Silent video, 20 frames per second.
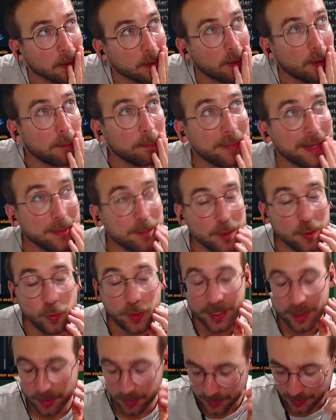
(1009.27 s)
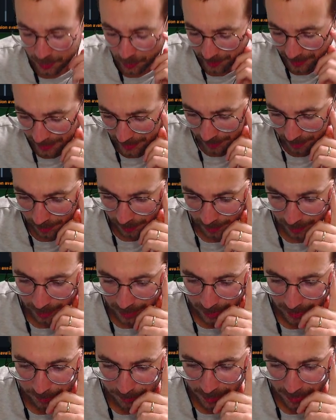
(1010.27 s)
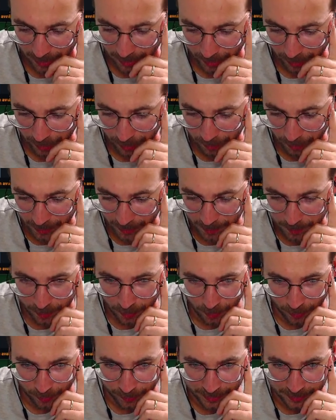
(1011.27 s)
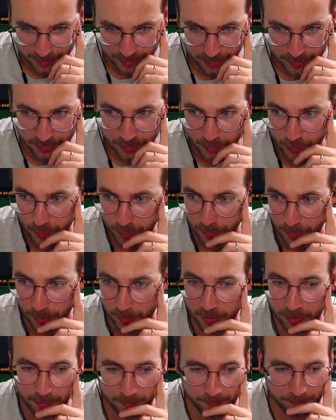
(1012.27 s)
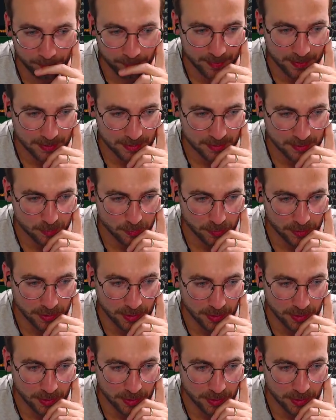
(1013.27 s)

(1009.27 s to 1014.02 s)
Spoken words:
or maybe we could try the LLaMA 3.2 model. That's what I